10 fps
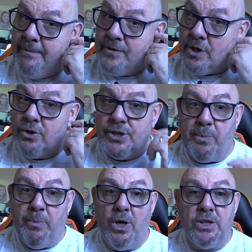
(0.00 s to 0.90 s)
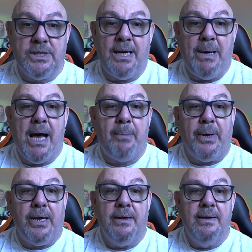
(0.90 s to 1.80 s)
So long as it works, I'm
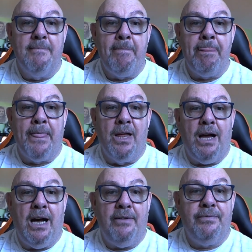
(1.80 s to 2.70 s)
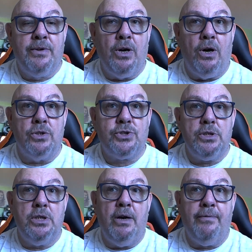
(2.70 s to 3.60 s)
happy. I've got
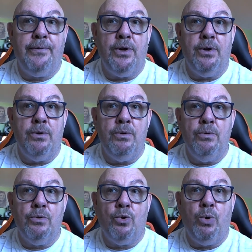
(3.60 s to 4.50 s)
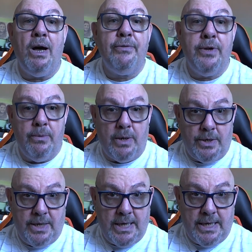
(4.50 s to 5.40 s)
quite a few
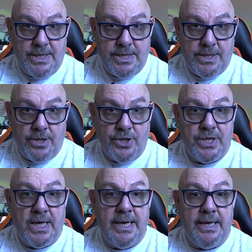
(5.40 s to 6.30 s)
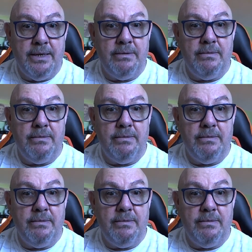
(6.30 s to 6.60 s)
RDAs because I